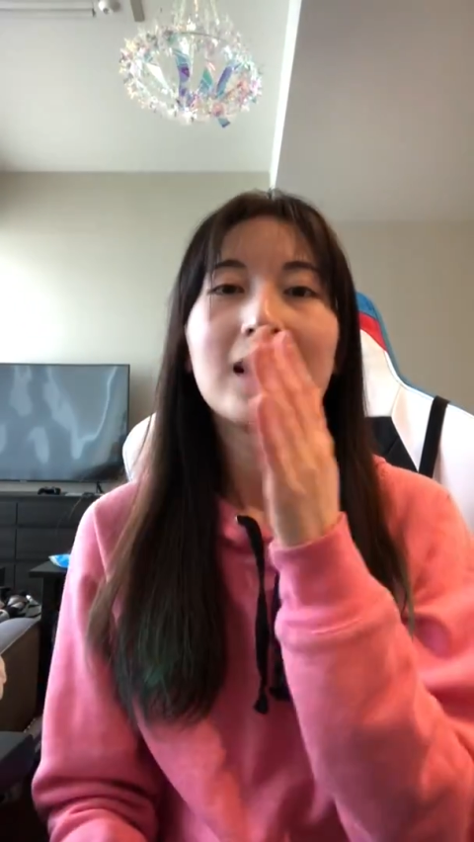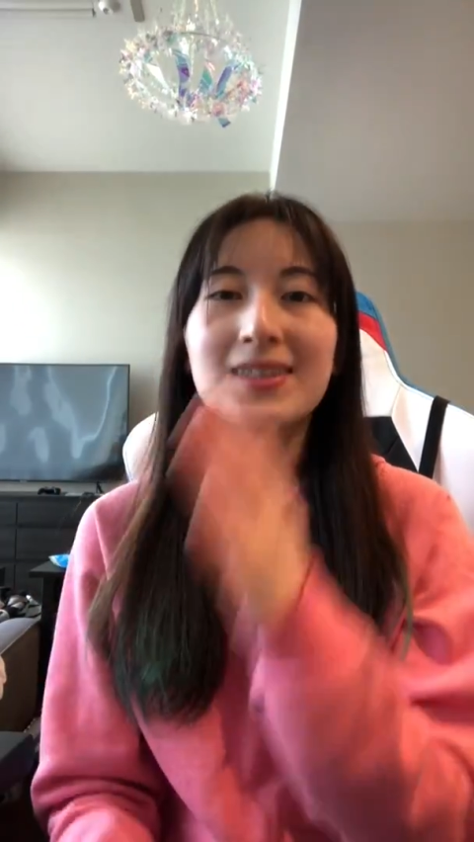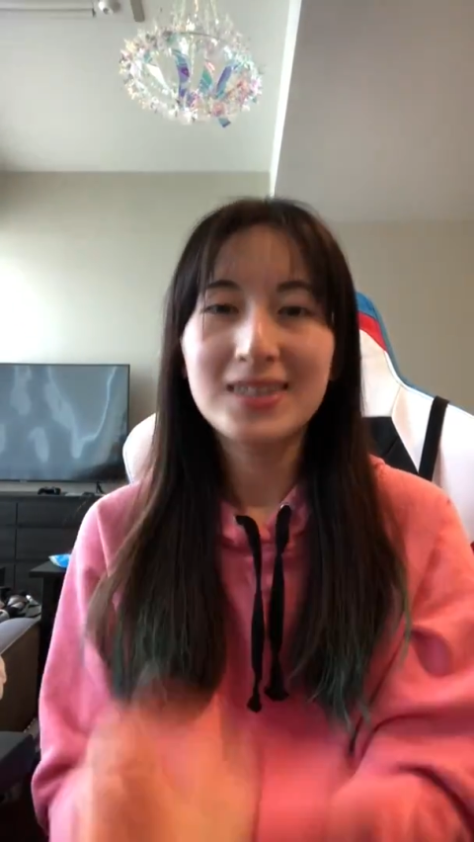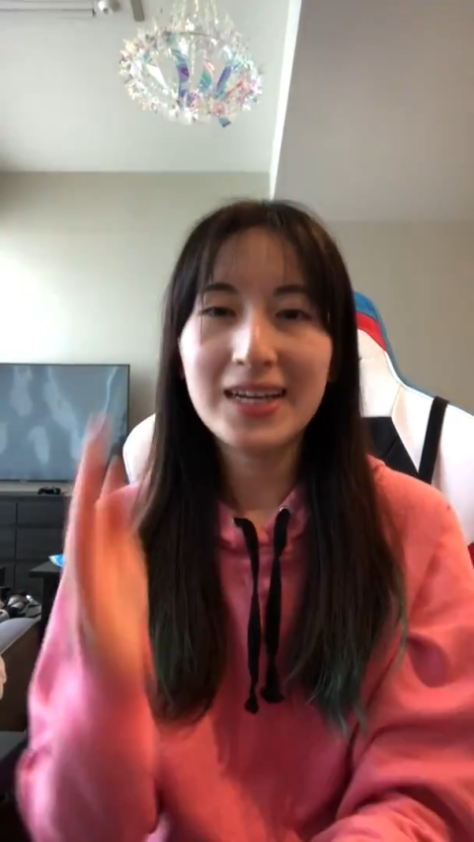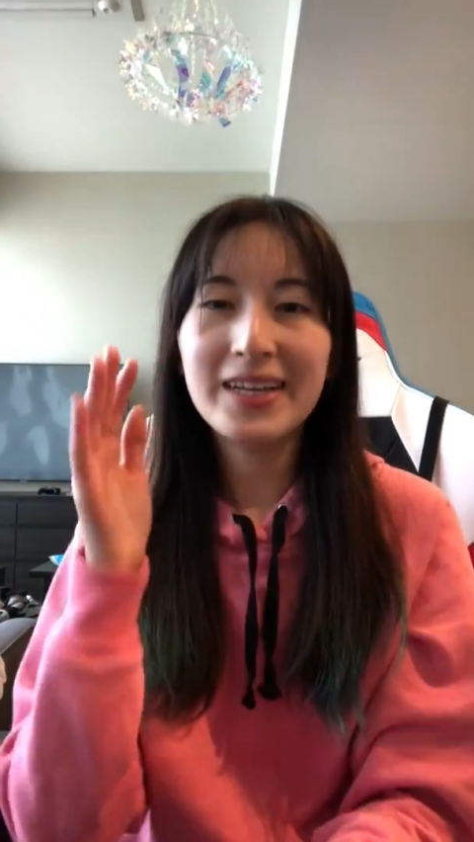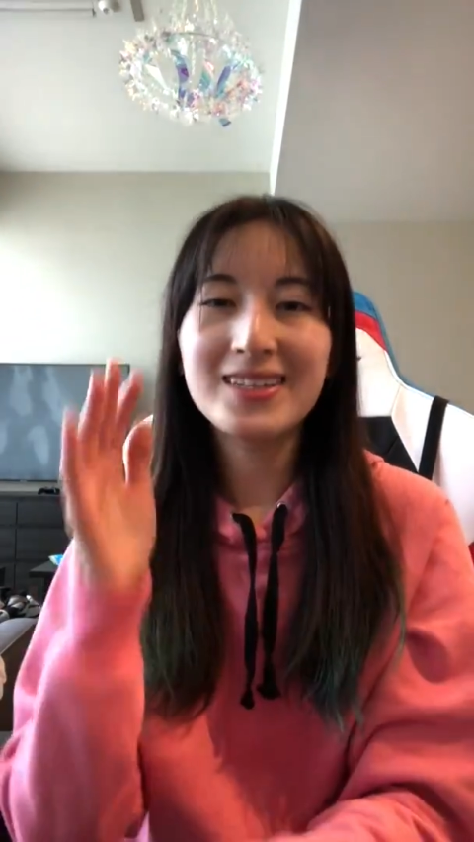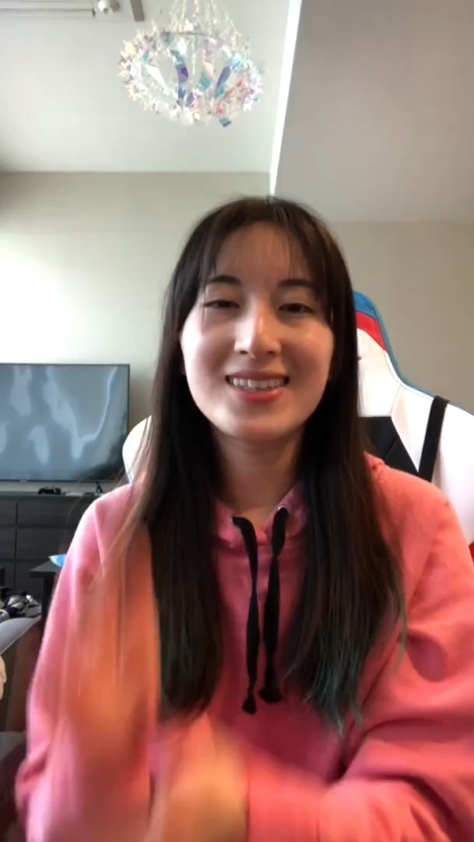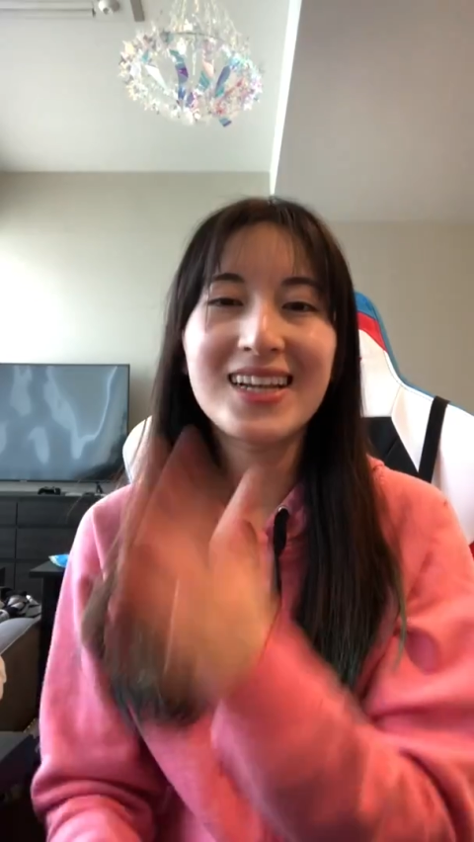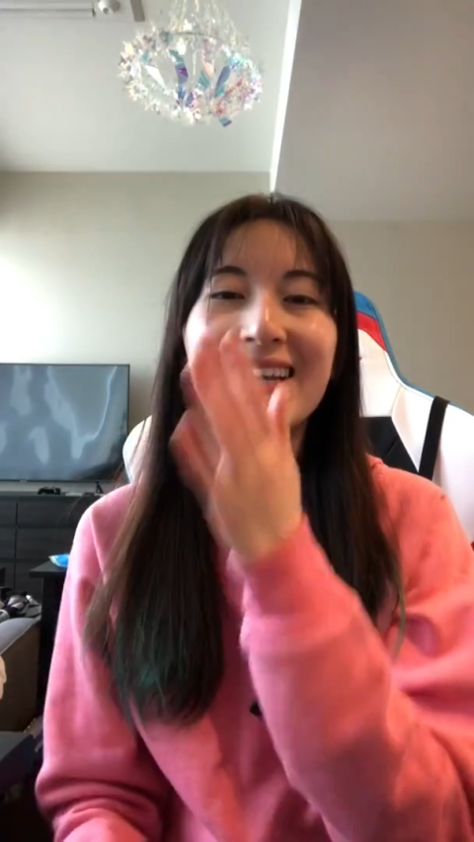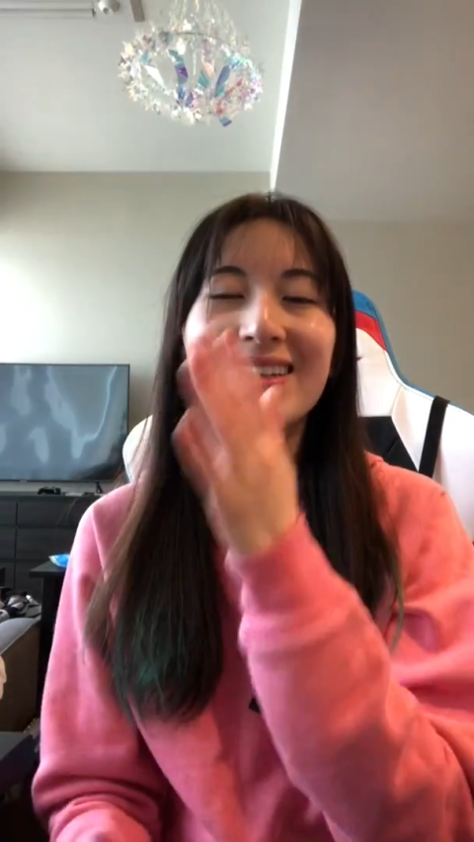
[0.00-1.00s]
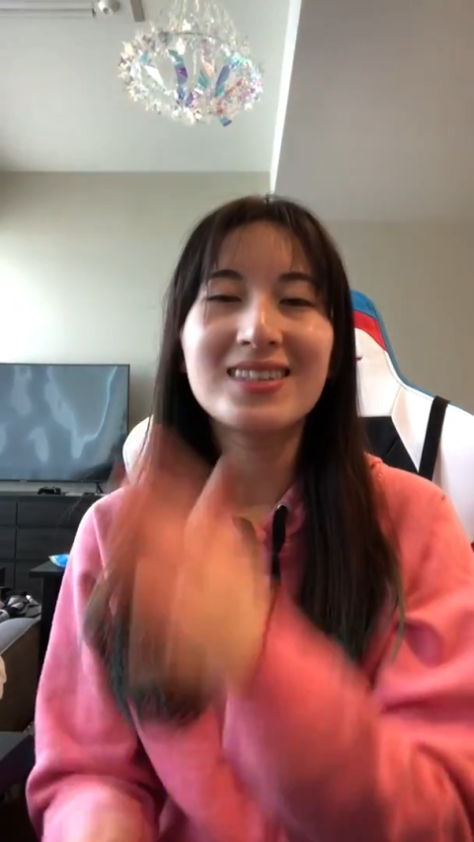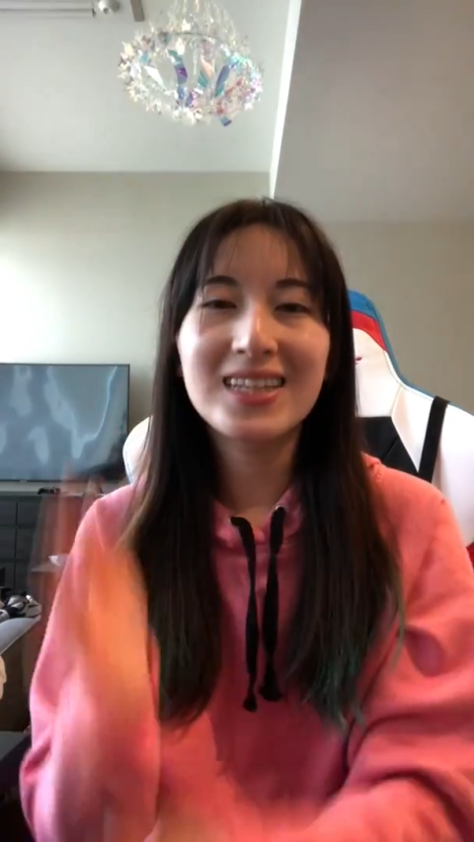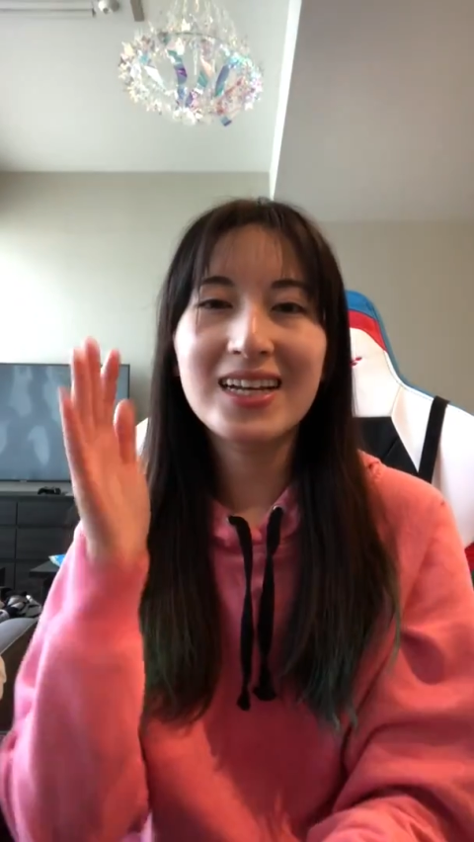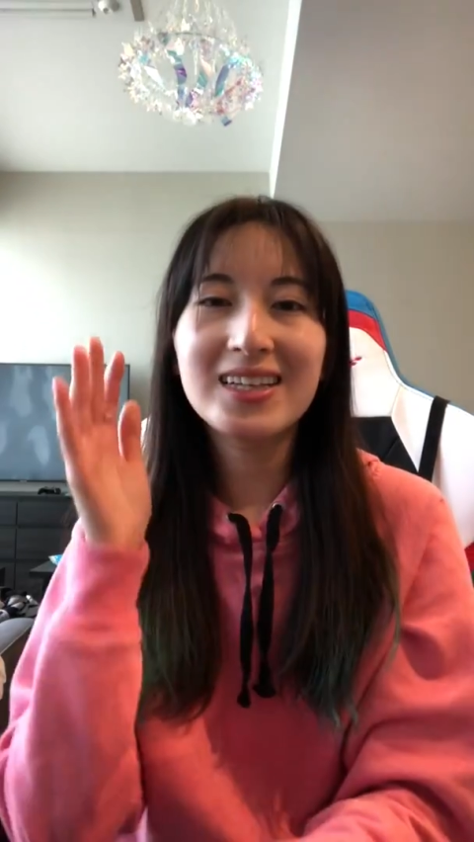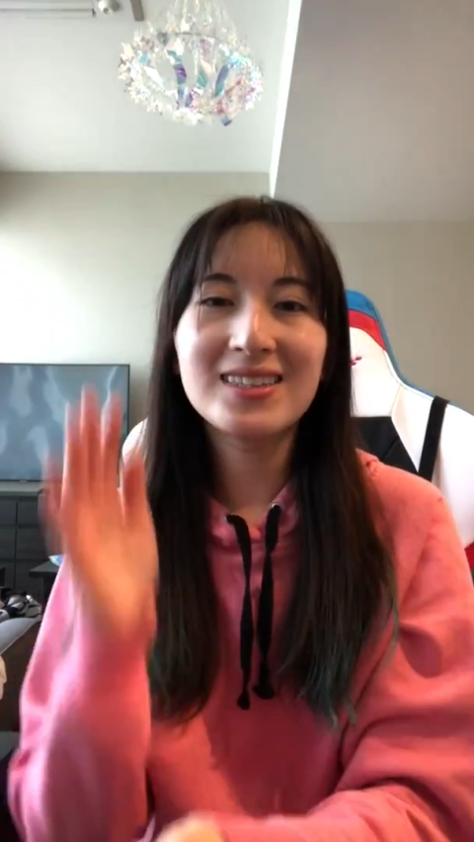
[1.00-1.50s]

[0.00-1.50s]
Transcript: sticky, sticky, sticky,